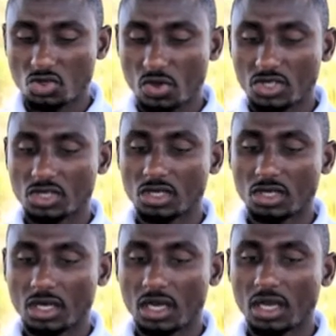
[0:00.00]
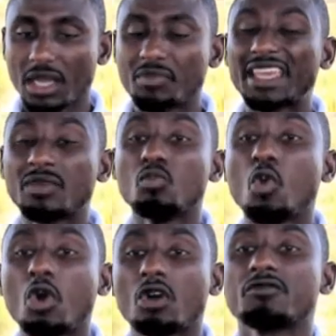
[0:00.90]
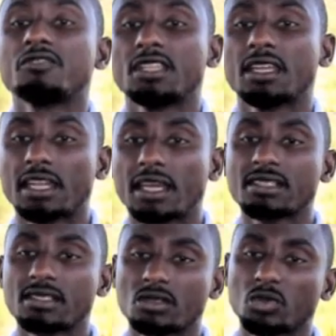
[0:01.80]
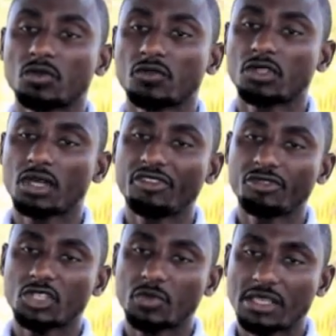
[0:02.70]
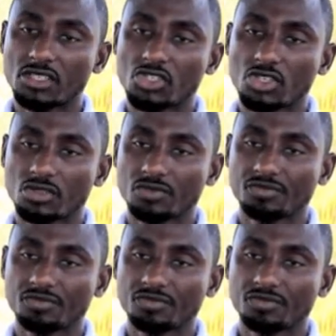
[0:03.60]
situation and make it more convenient and accessible for the average passenger.